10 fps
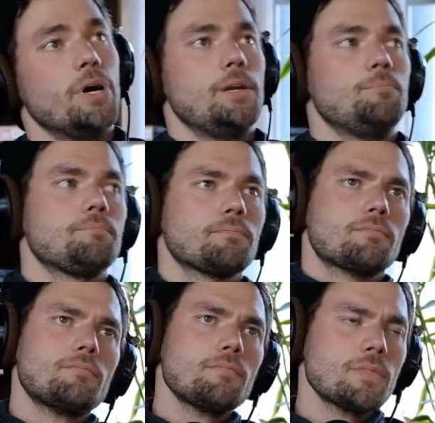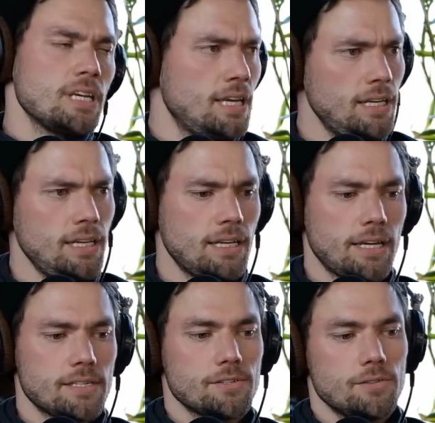But in any
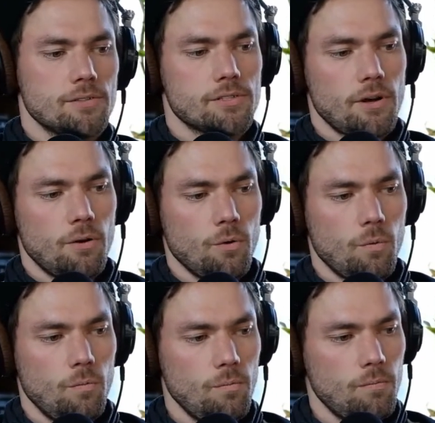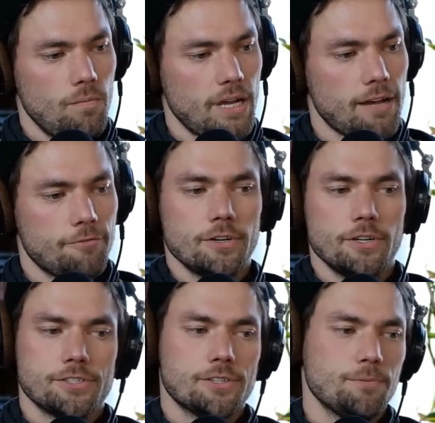case, so at
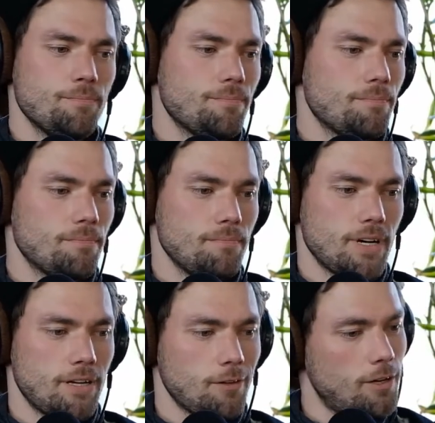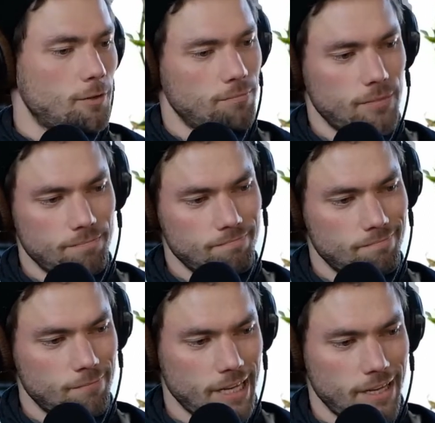first I'll
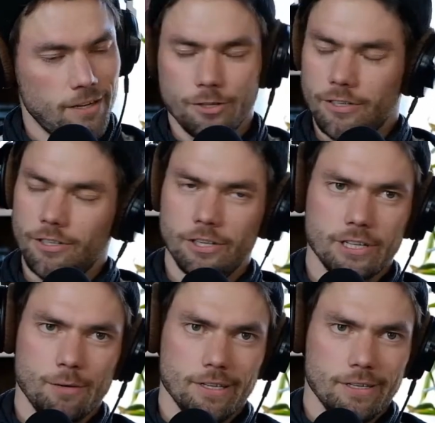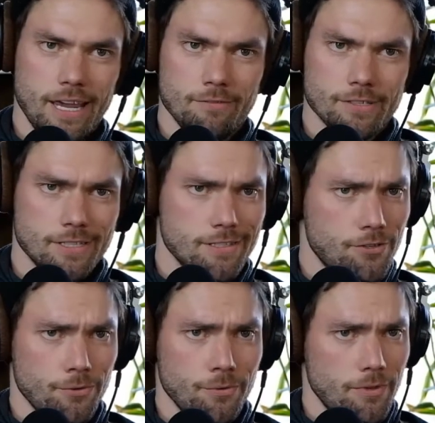hook up the
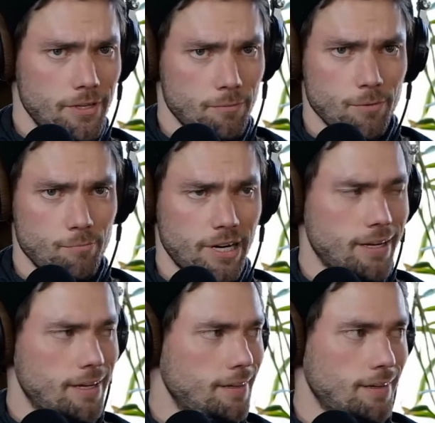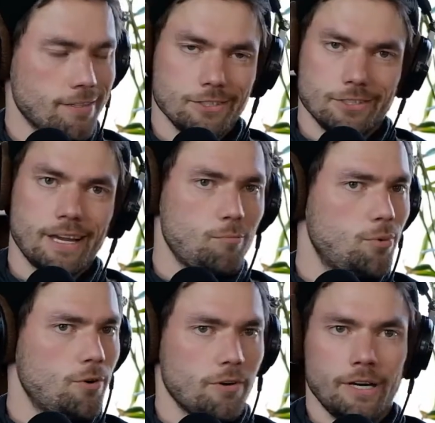canvases to the bike, and then it's just kind
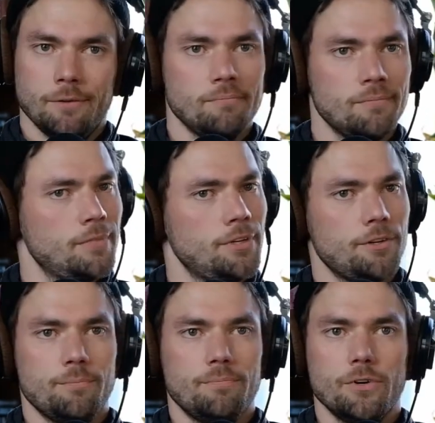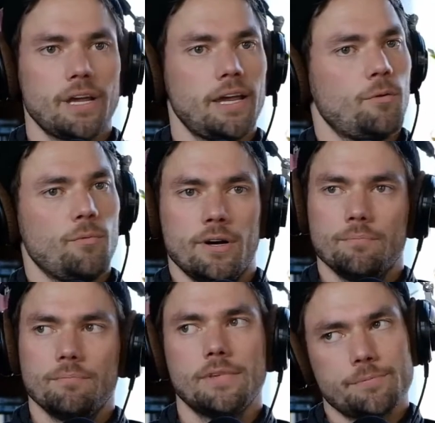of pouring, okay, I
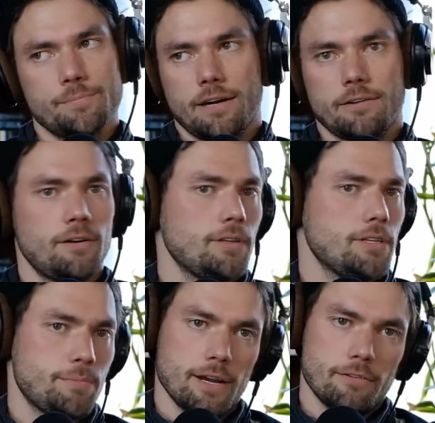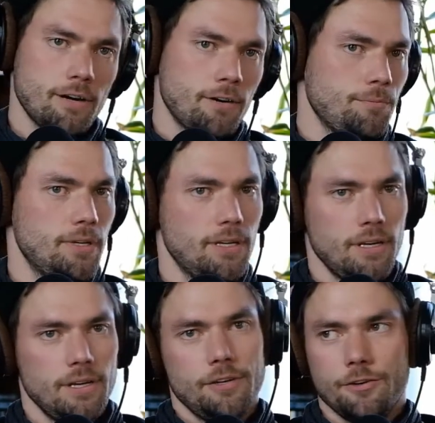want this background,
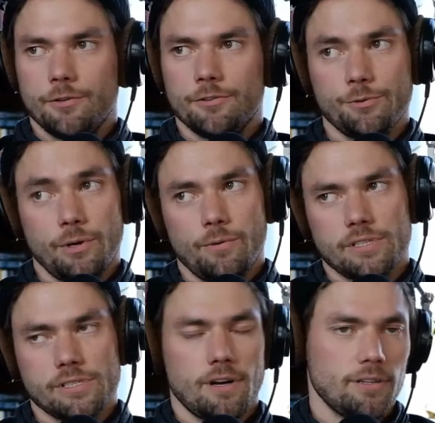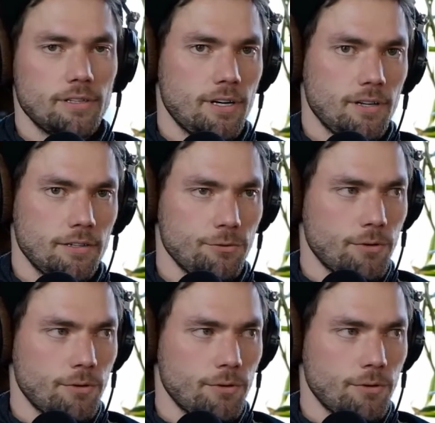do I want a solid color?